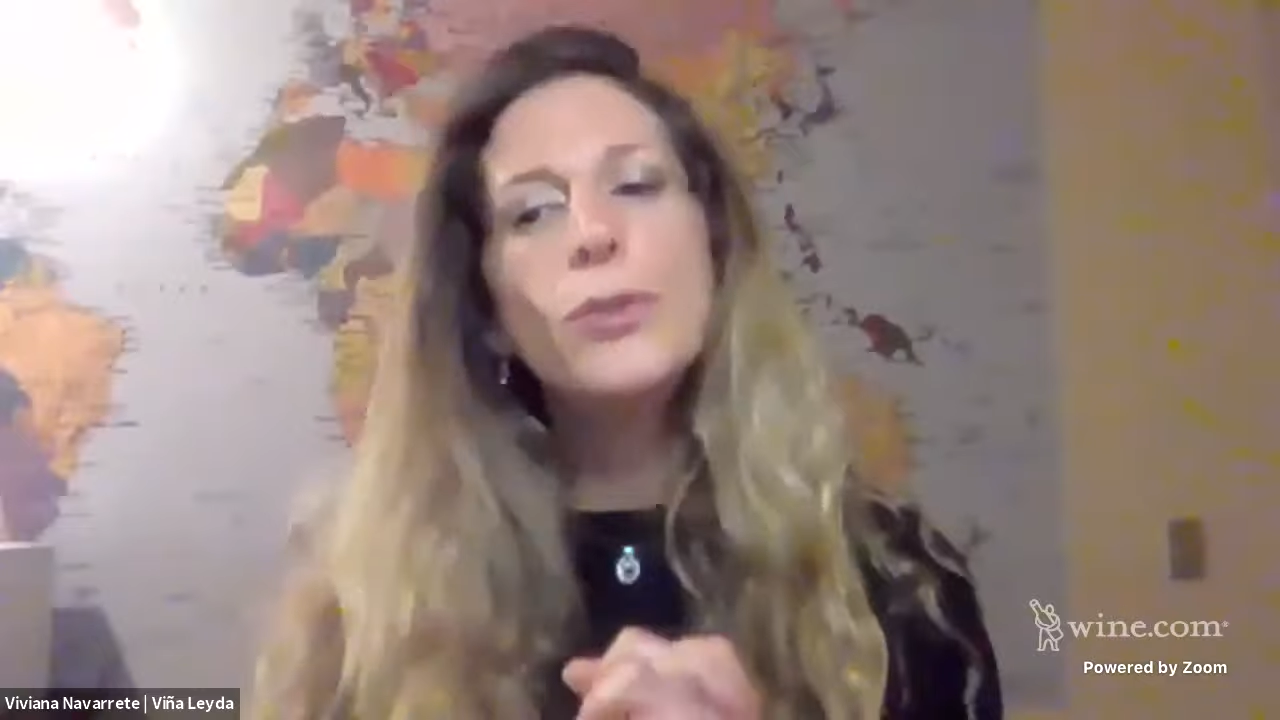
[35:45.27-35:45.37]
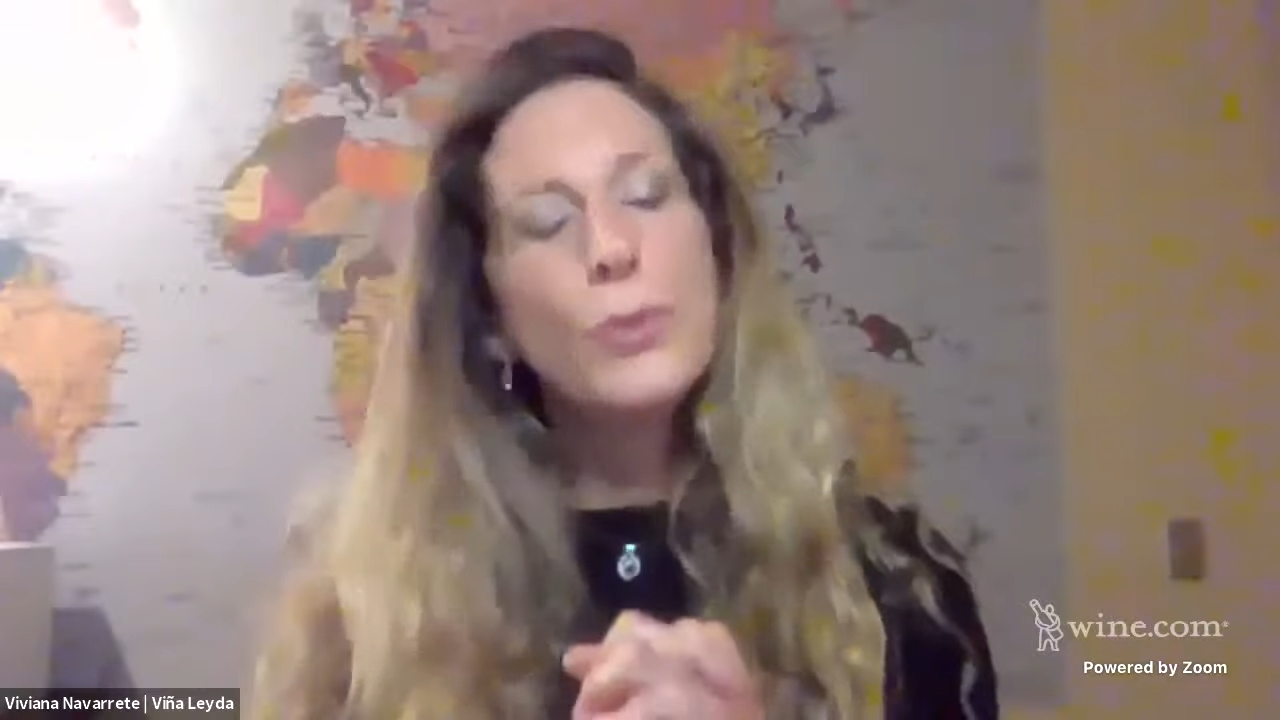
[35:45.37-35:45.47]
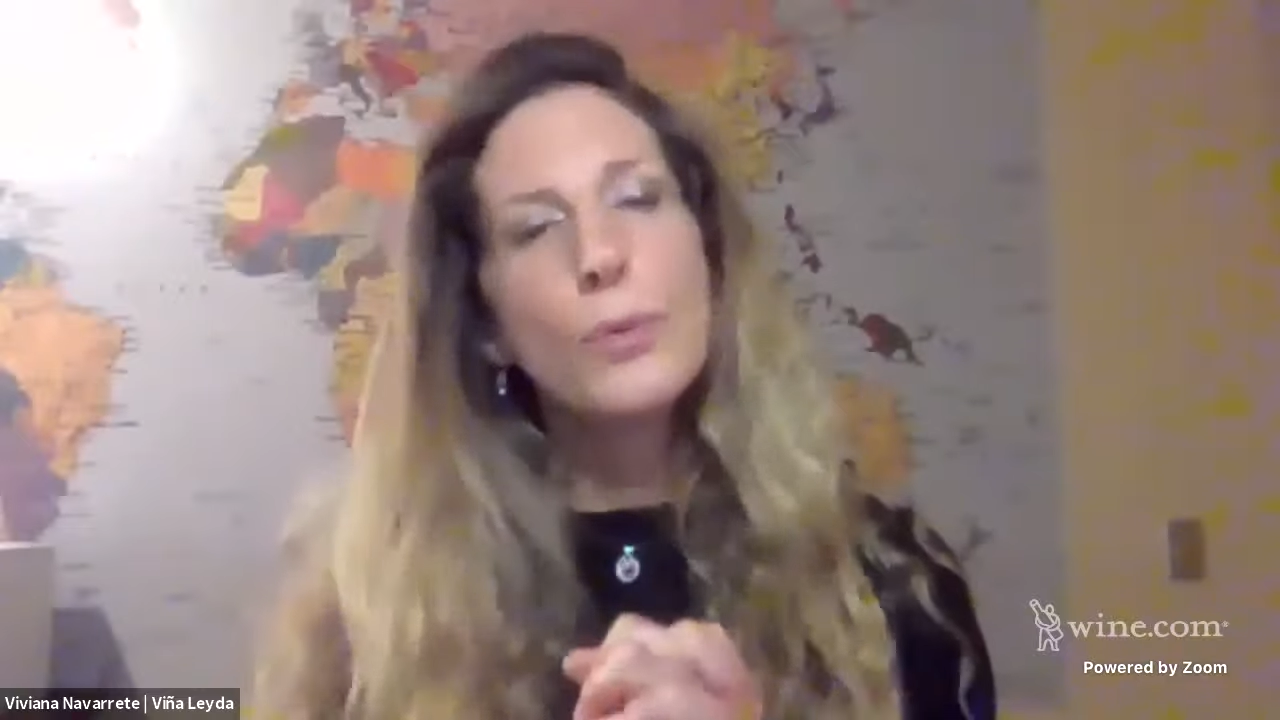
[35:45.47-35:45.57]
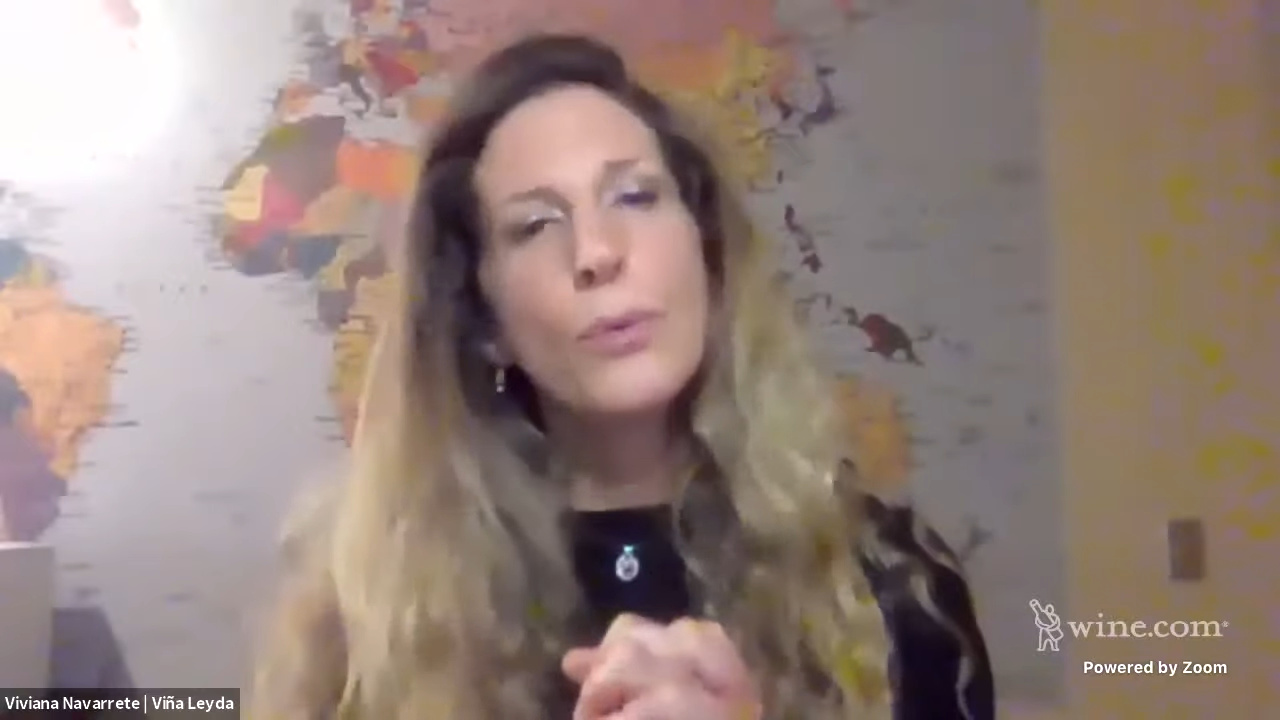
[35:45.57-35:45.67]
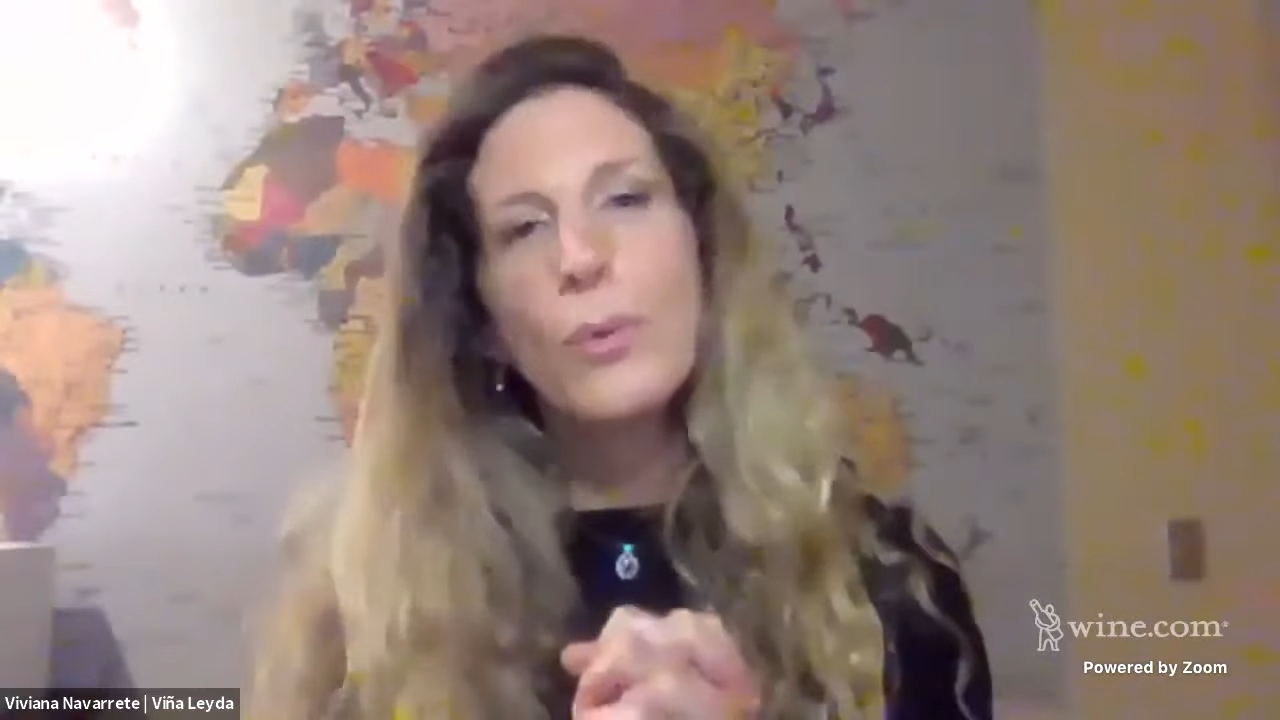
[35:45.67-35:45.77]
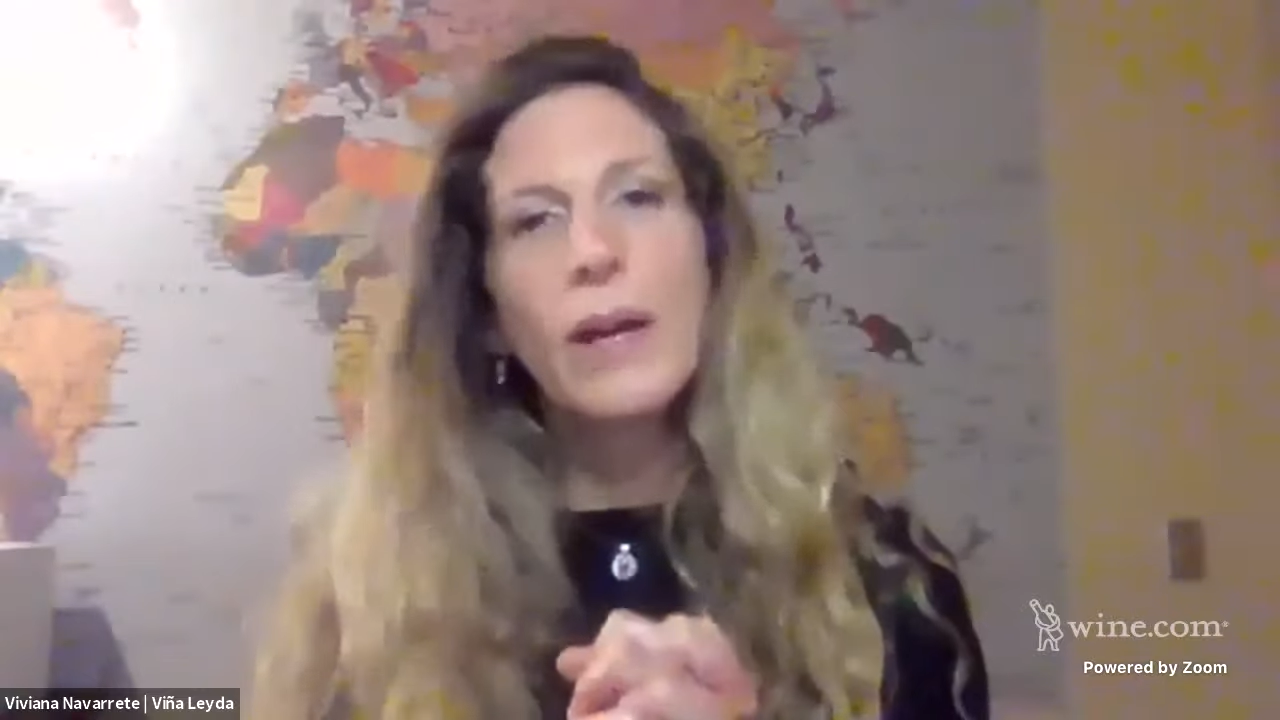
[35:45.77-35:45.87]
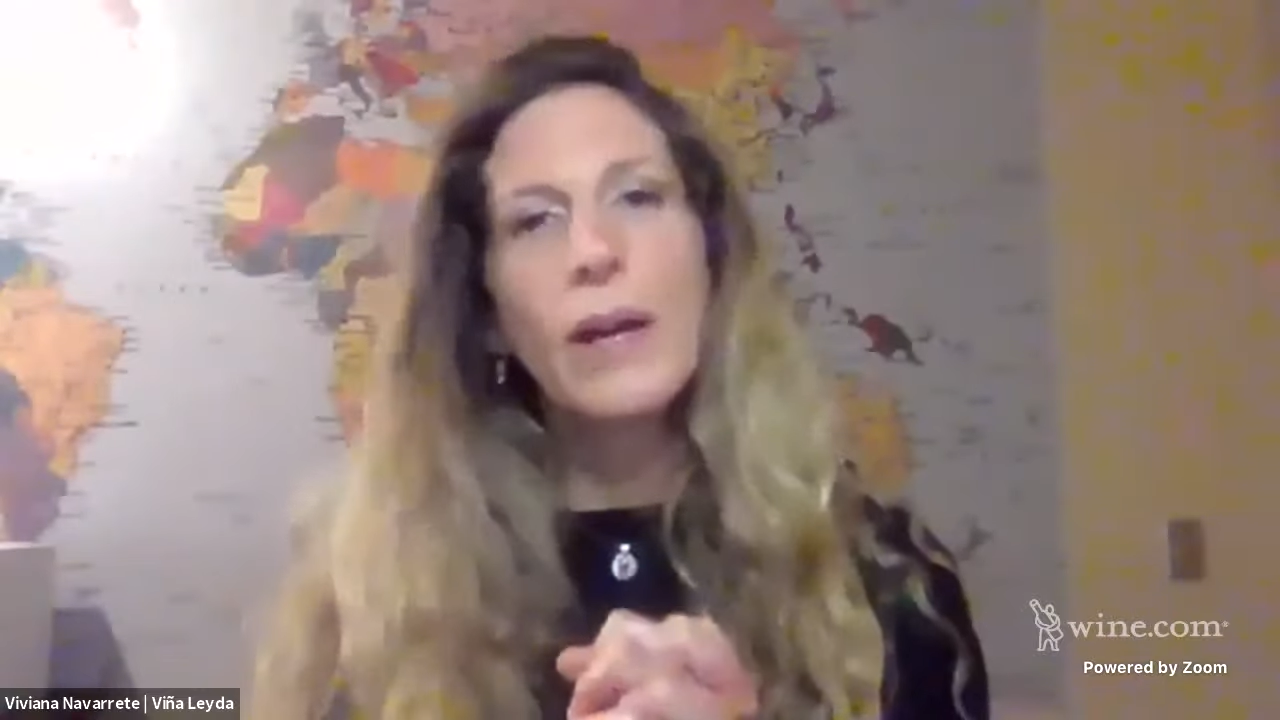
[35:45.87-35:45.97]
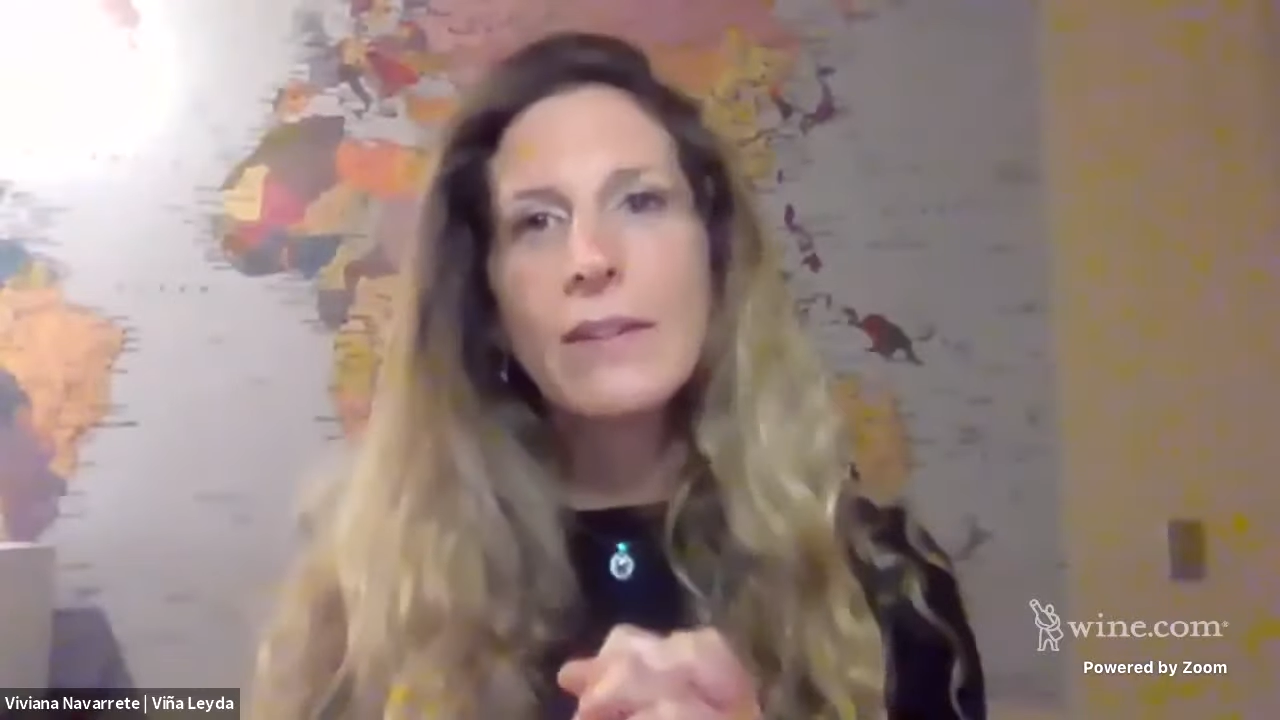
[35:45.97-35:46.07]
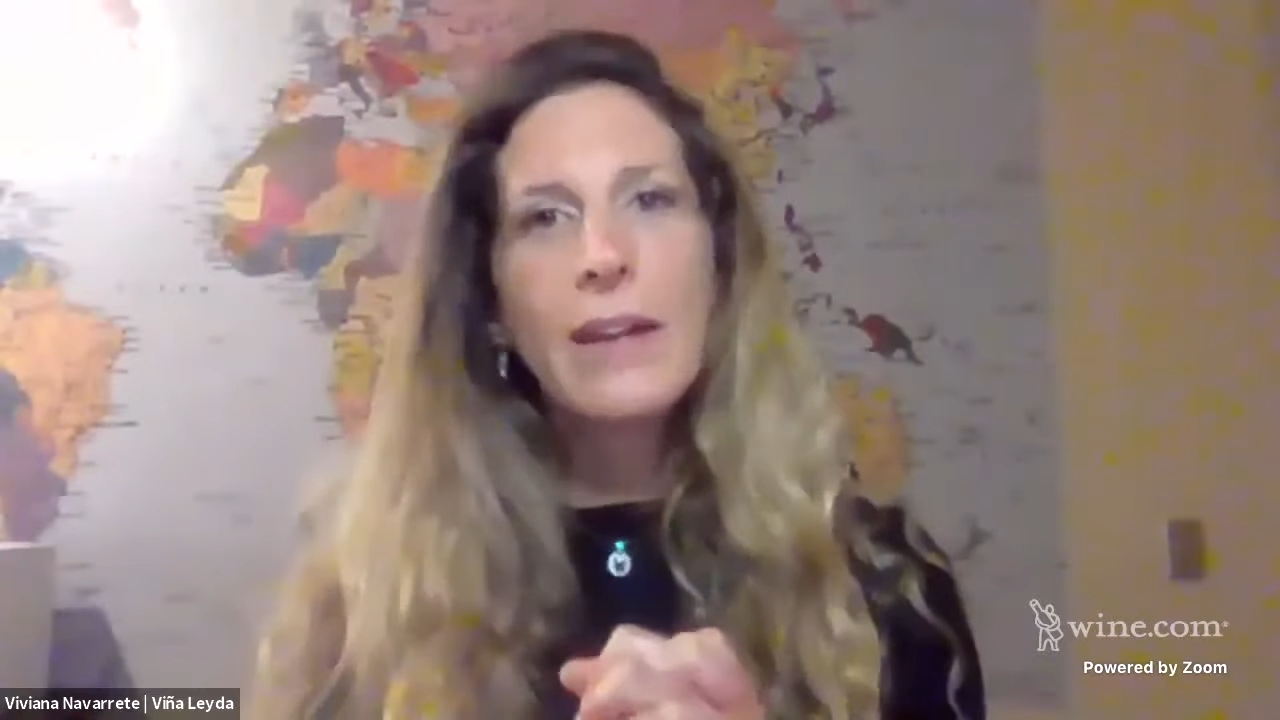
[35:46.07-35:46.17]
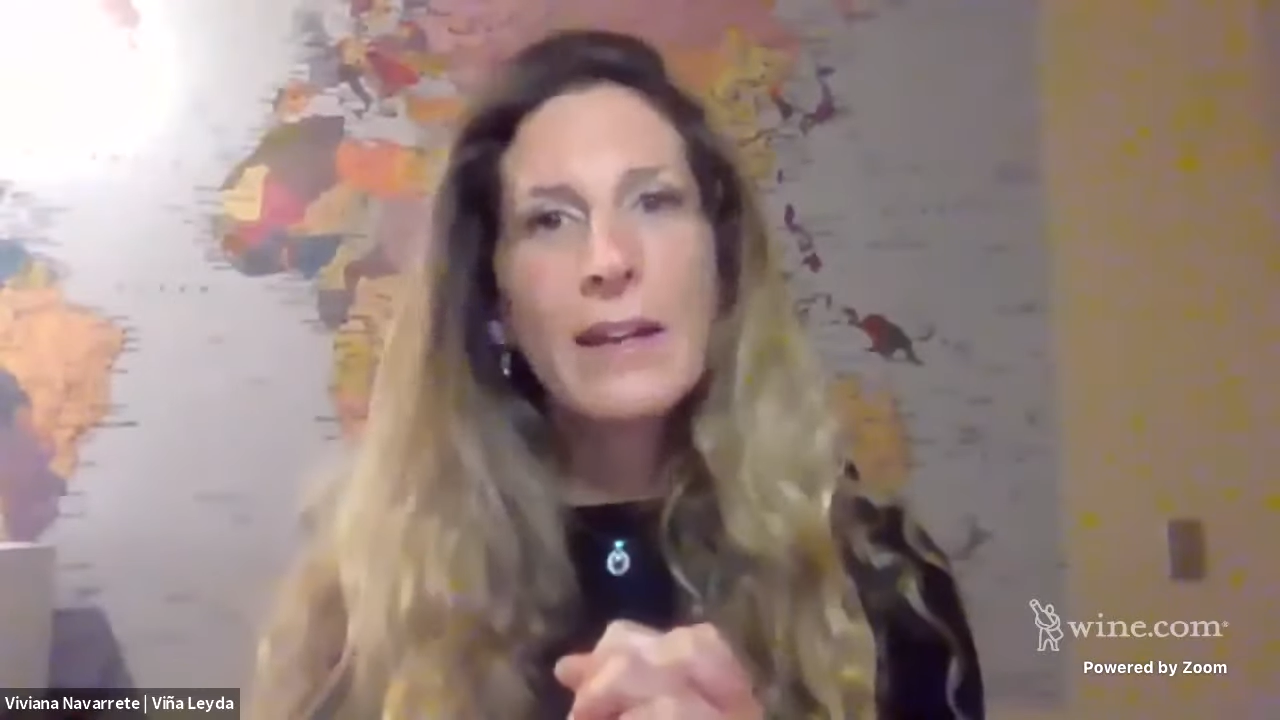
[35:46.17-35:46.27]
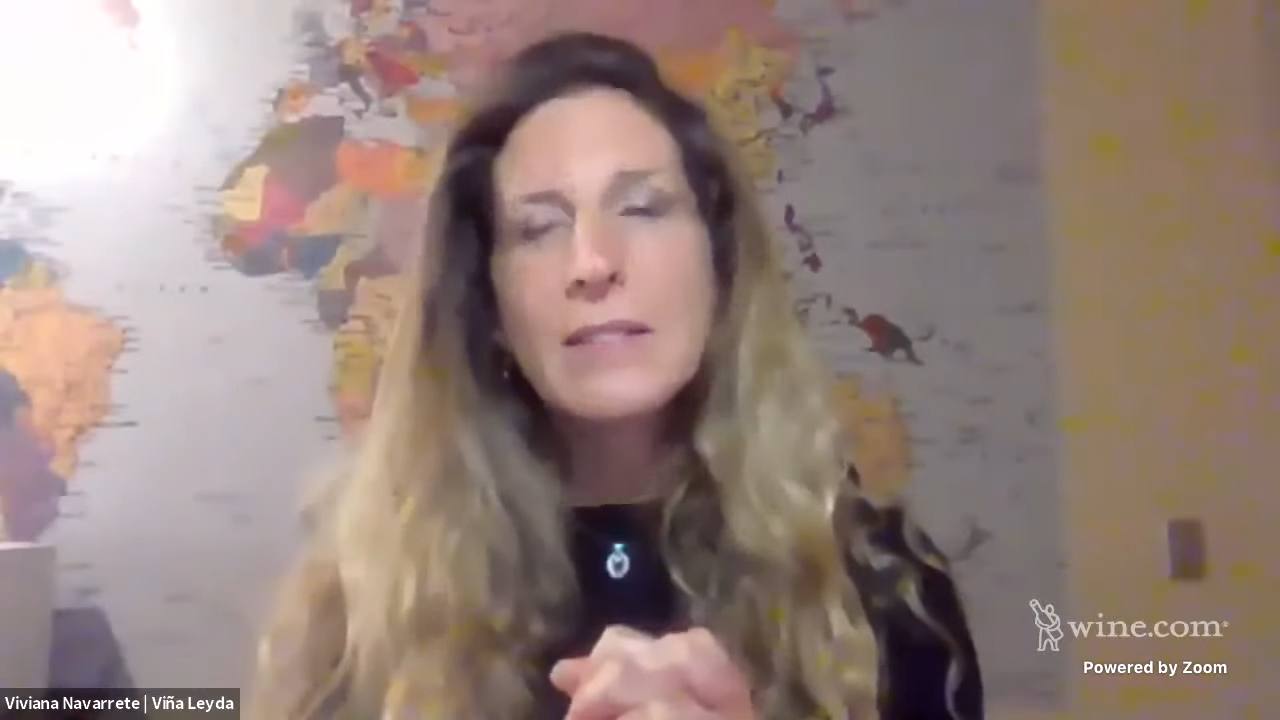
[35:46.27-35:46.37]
do when